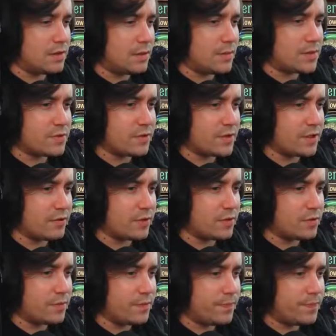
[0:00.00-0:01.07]
I must have read that
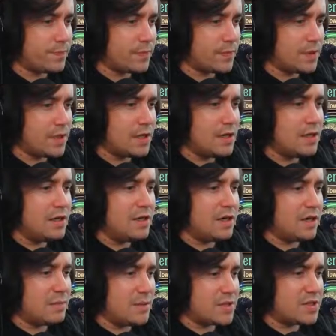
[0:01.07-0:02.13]
wrong.
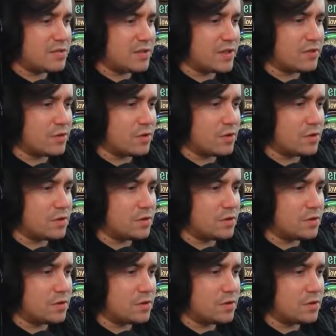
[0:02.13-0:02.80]
I must have read it wrong.